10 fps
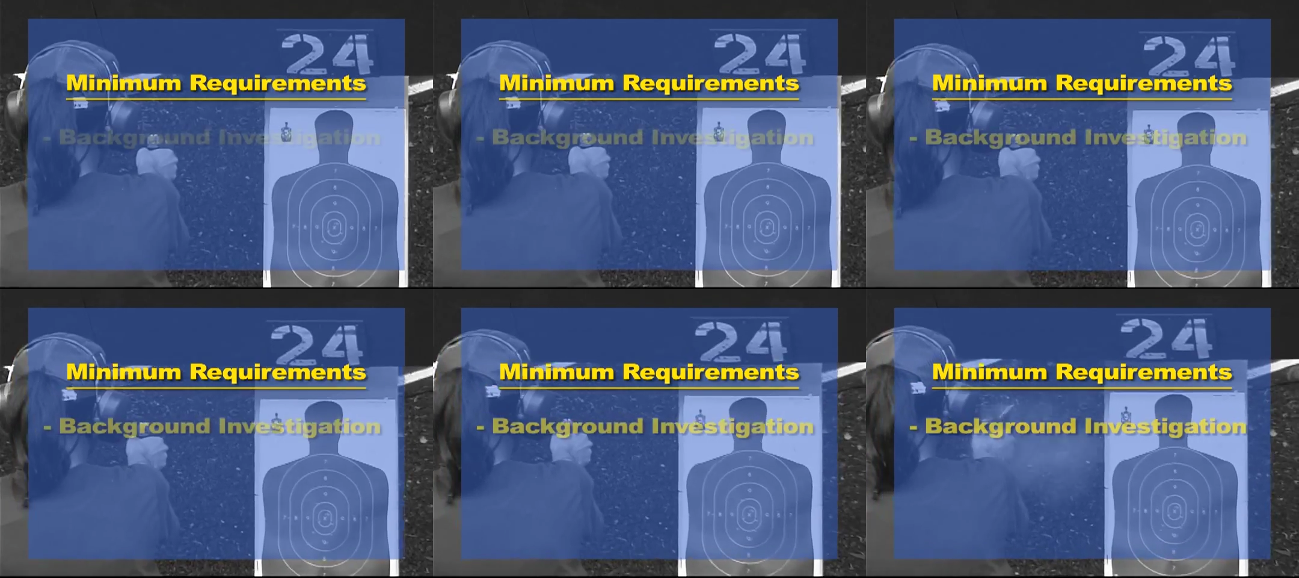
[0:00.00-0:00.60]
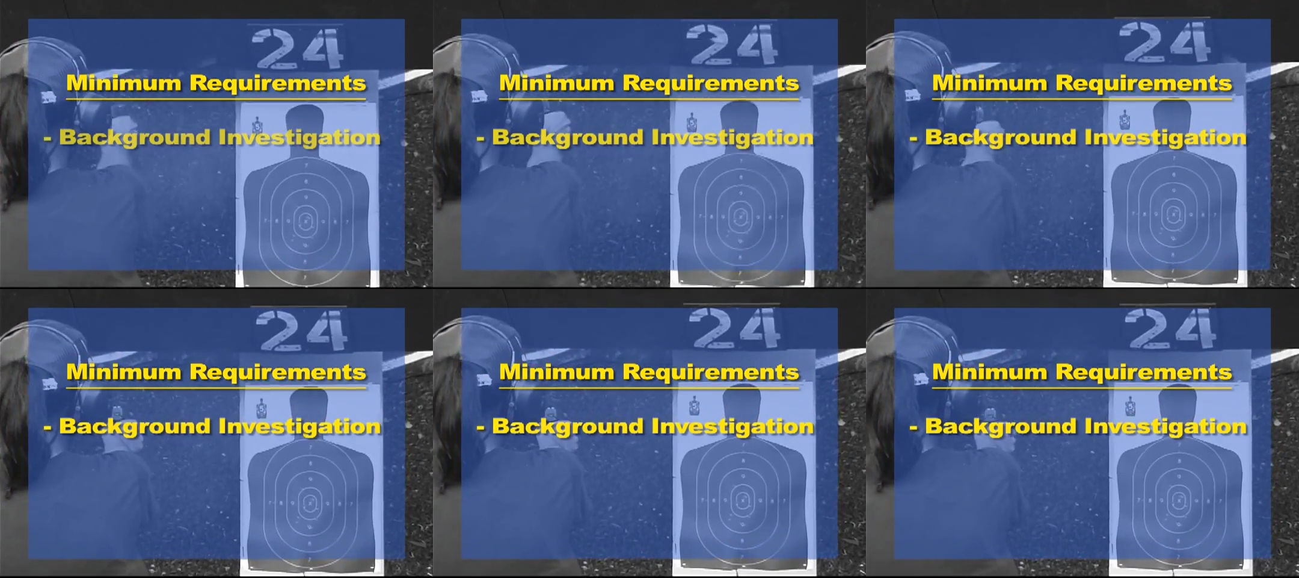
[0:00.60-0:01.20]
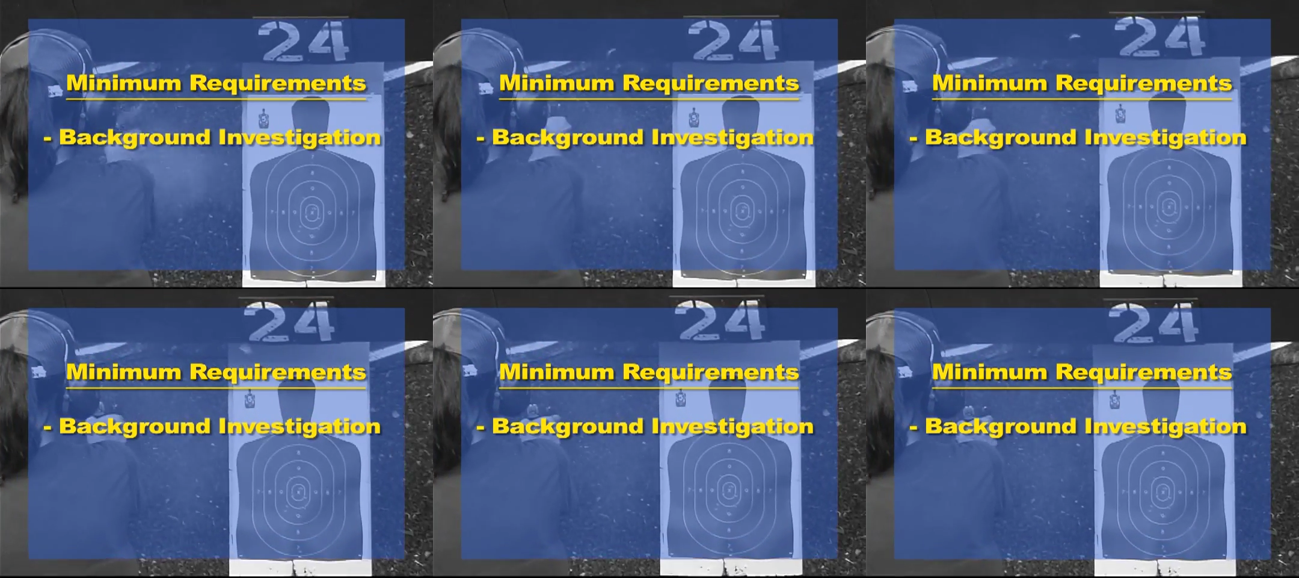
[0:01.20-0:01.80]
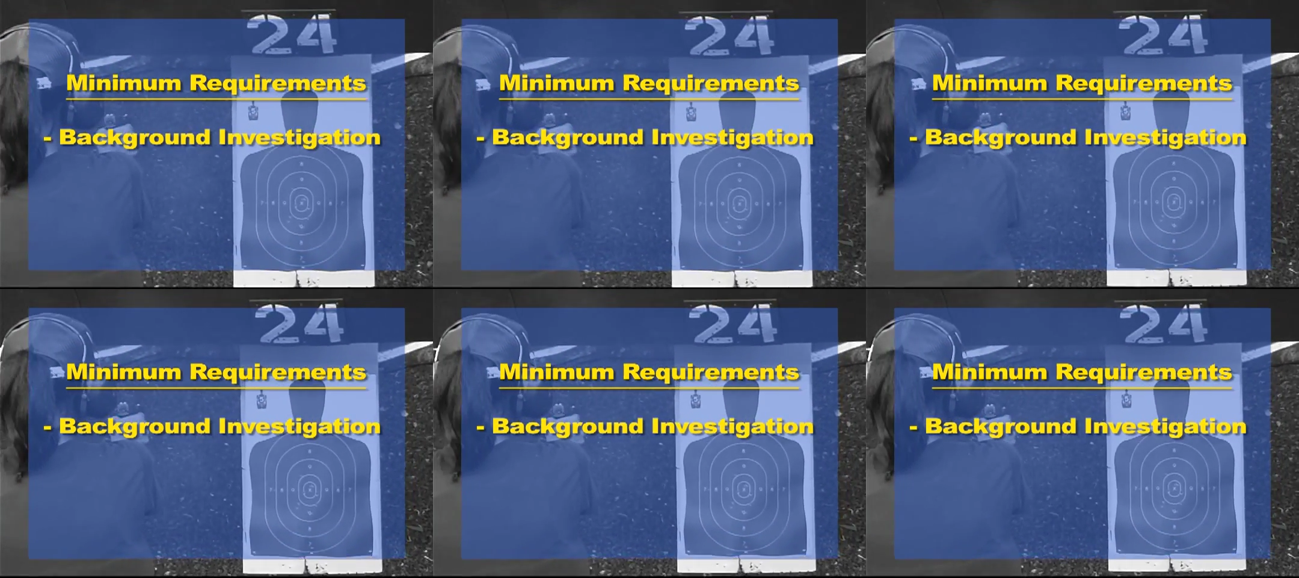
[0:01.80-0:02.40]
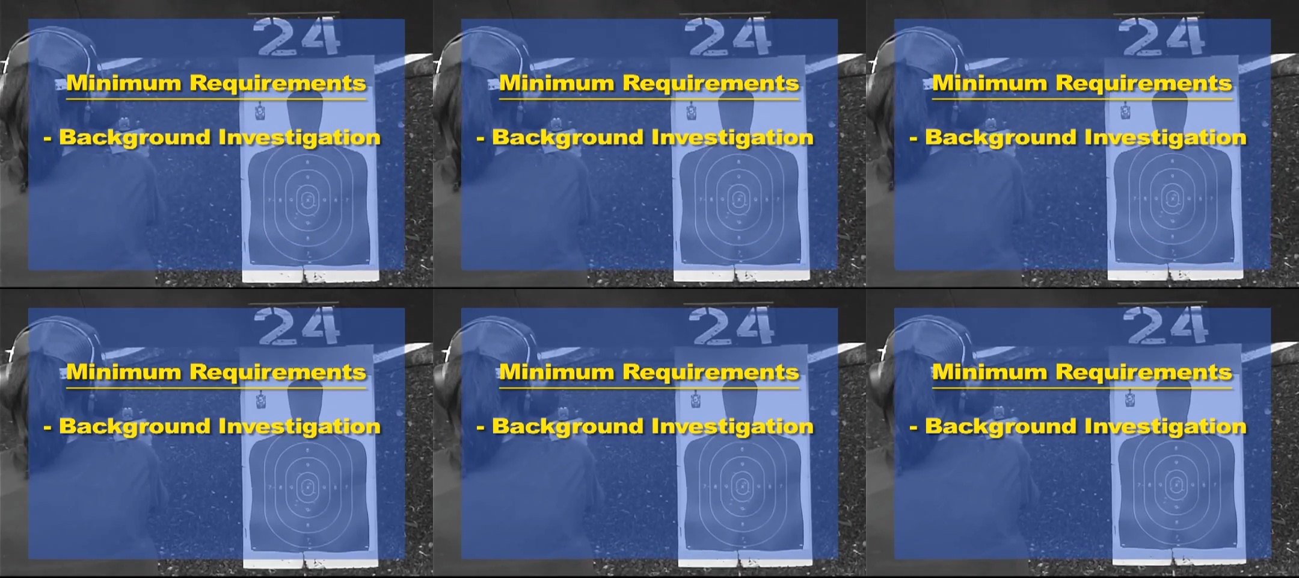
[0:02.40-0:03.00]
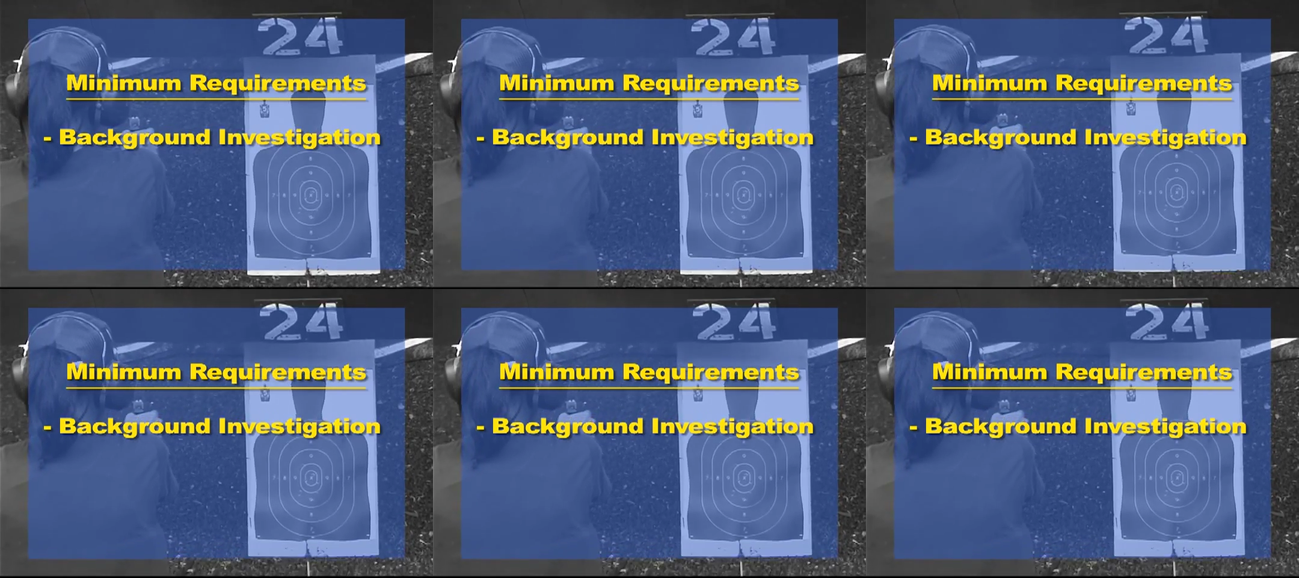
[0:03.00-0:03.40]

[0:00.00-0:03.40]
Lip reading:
No face is visible, so there are no lips to read.